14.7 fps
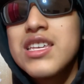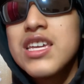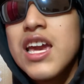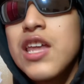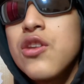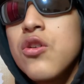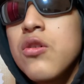
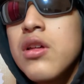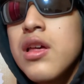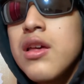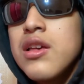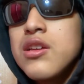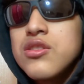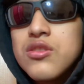When you do,
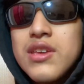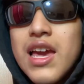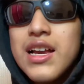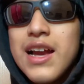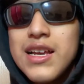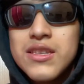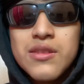I'm,
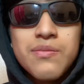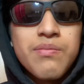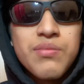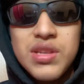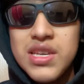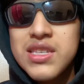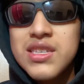I
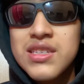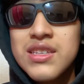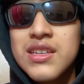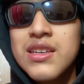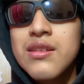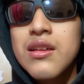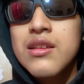promise it won't
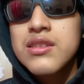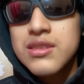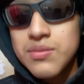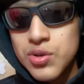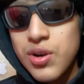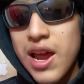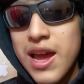happen again. All
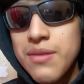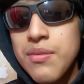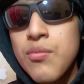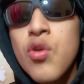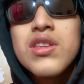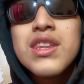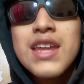right, guys.
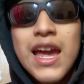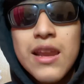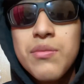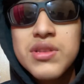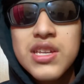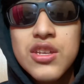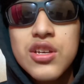
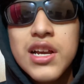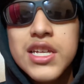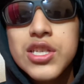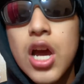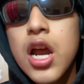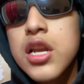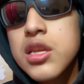So
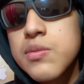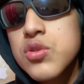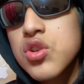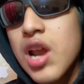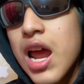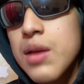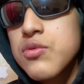yeah,
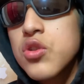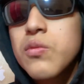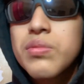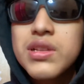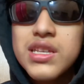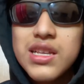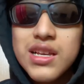that's
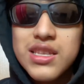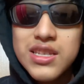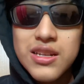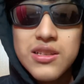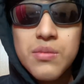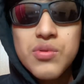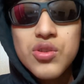basically
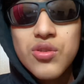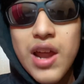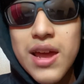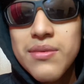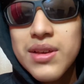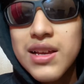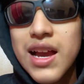it. We're gonna
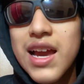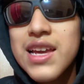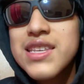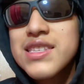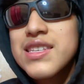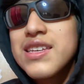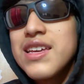be
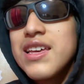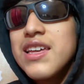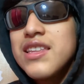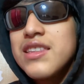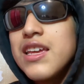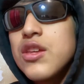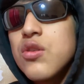like
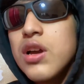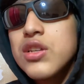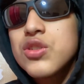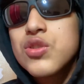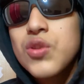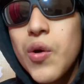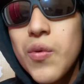
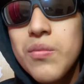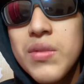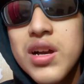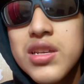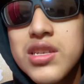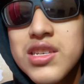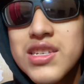taking him to battle.
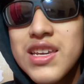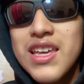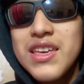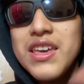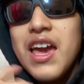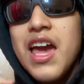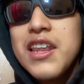And, yeah, guys,
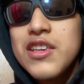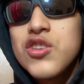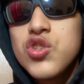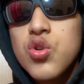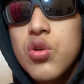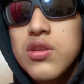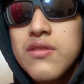like and
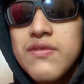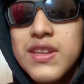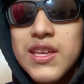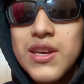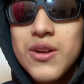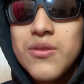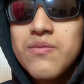subscribe,
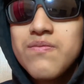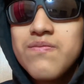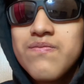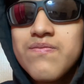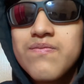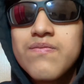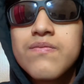and yeah,
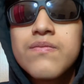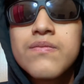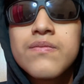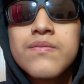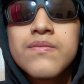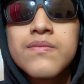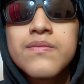hopefully you
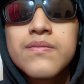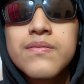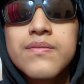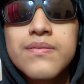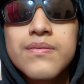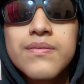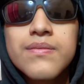enjoy.